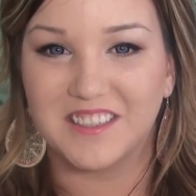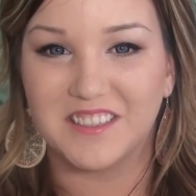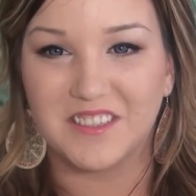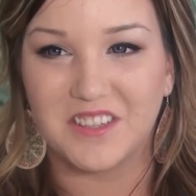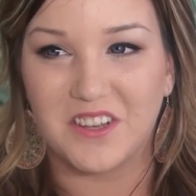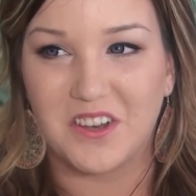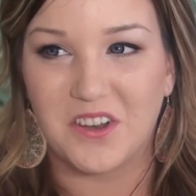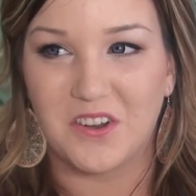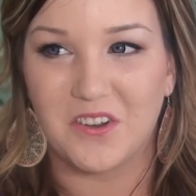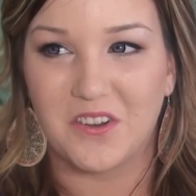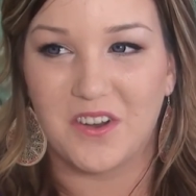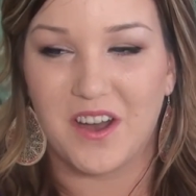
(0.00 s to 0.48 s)

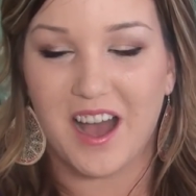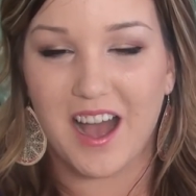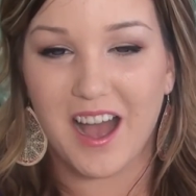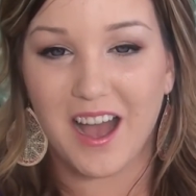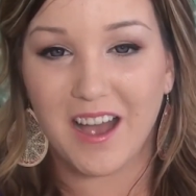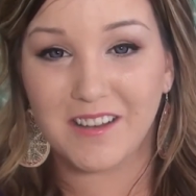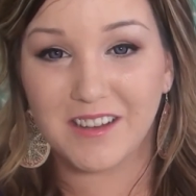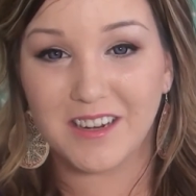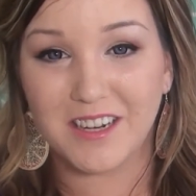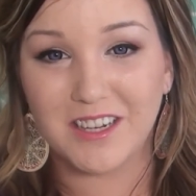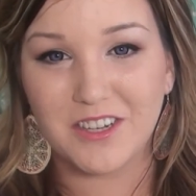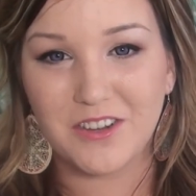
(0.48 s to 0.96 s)
so
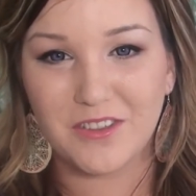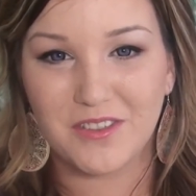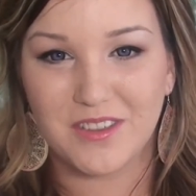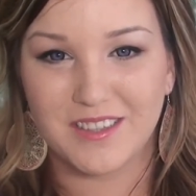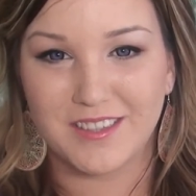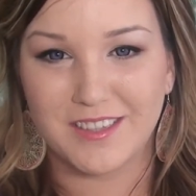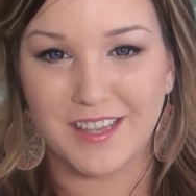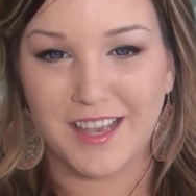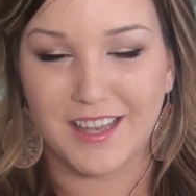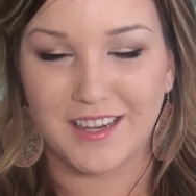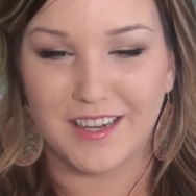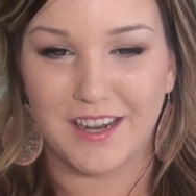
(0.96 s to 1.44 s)
I'm going to do
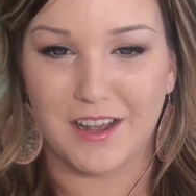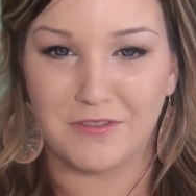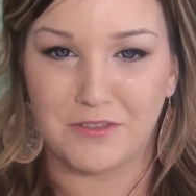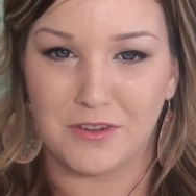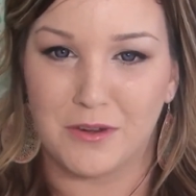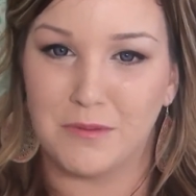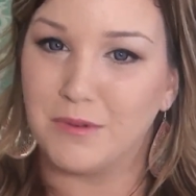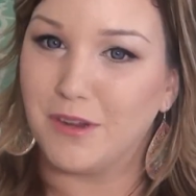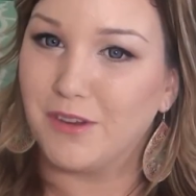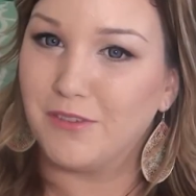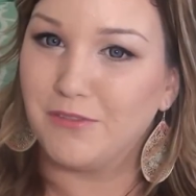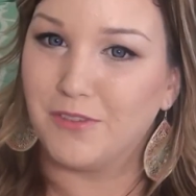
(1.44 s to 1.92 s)
this hand
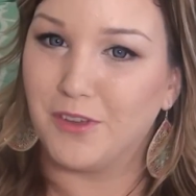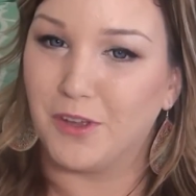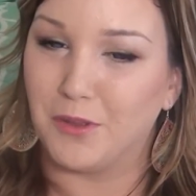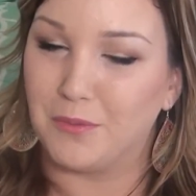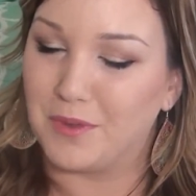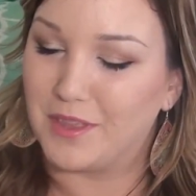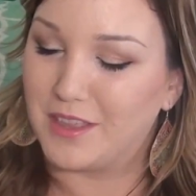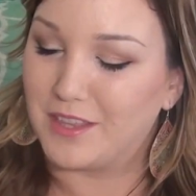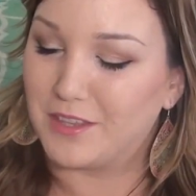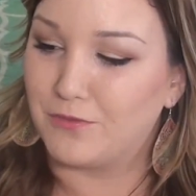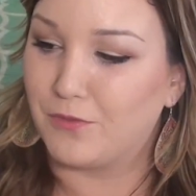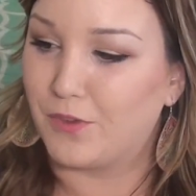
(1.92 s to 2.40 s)
after I'm done
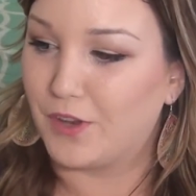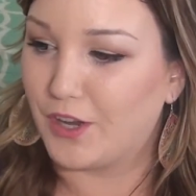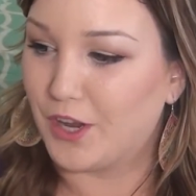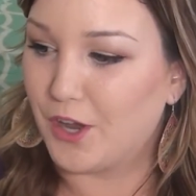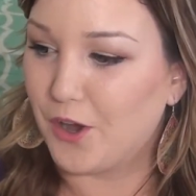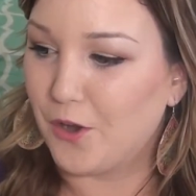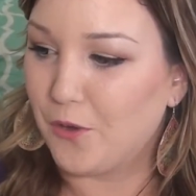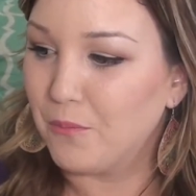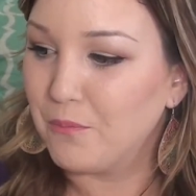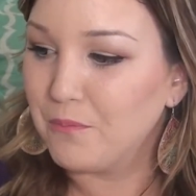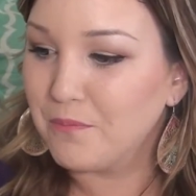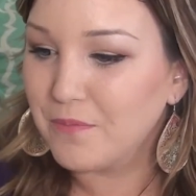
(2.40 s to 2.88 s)
filming this
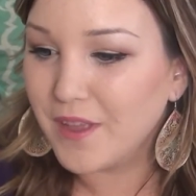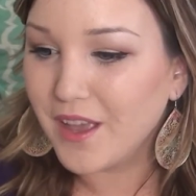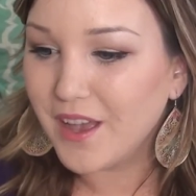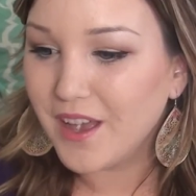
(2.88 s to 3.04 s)
video.